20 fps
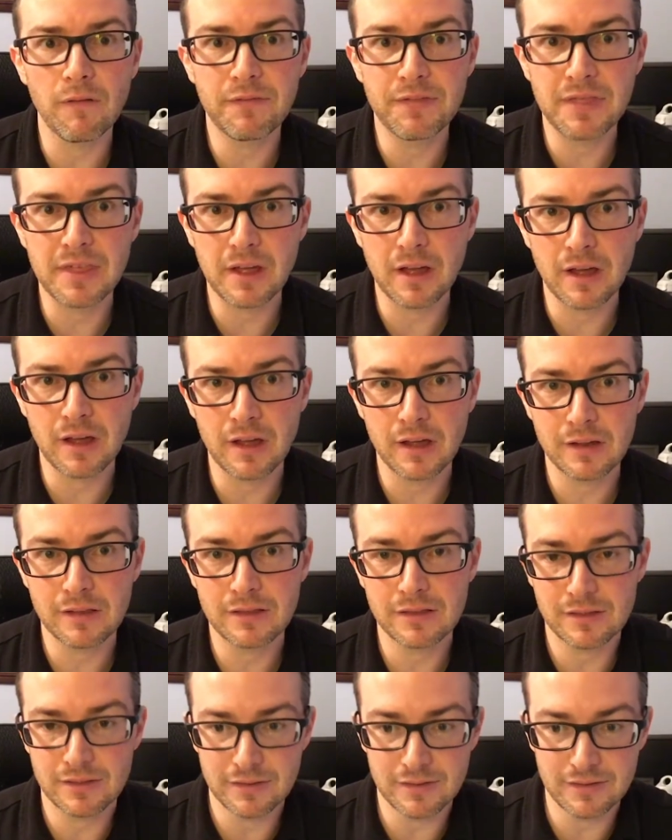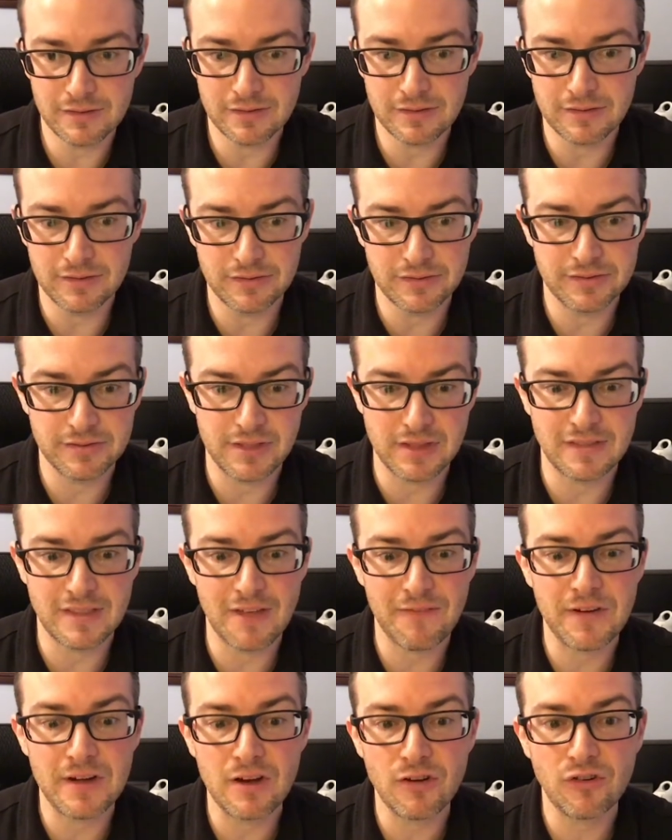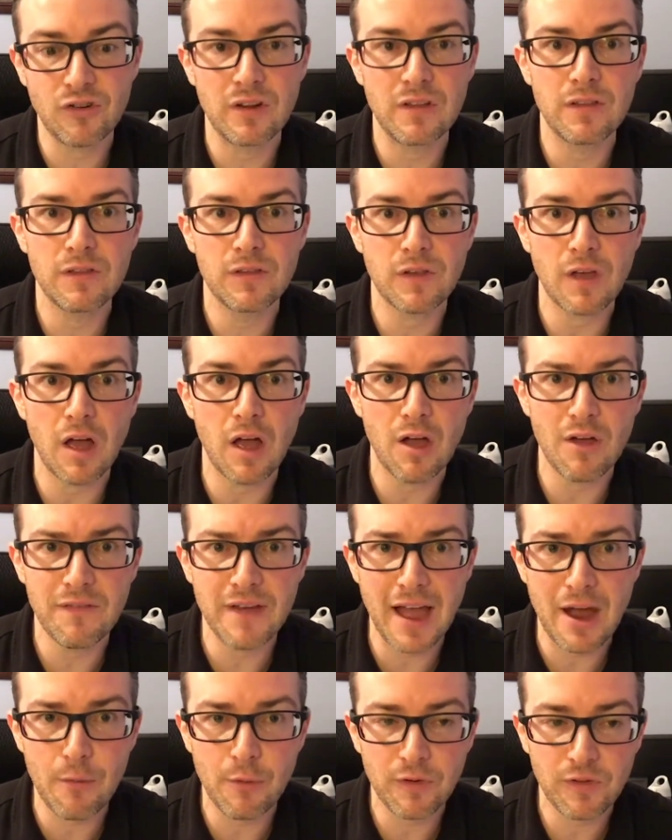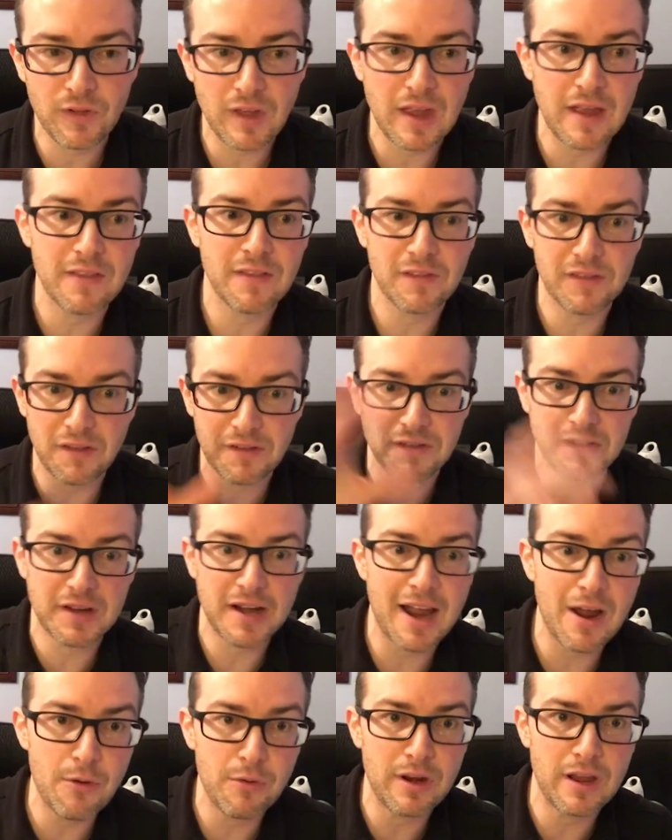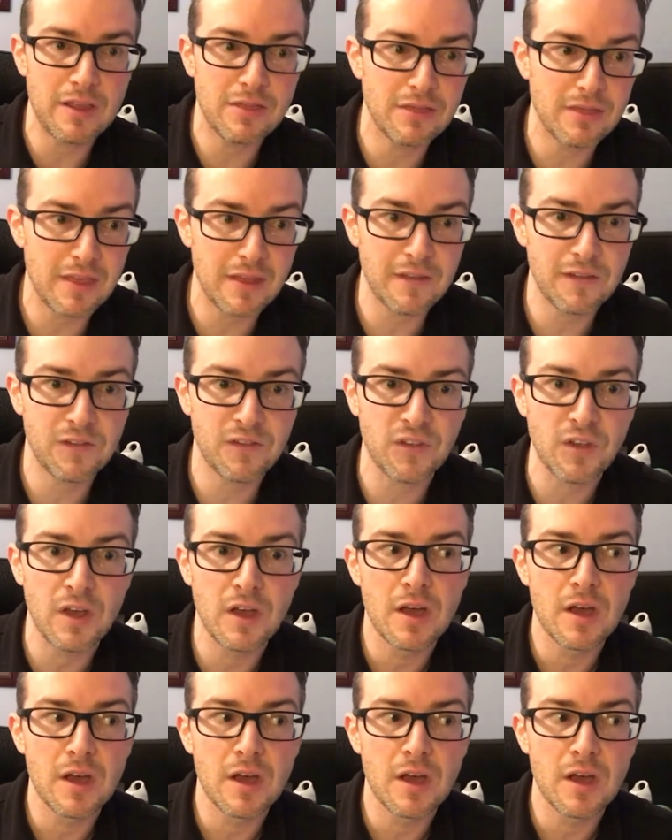of the definitions of our scans listed out in this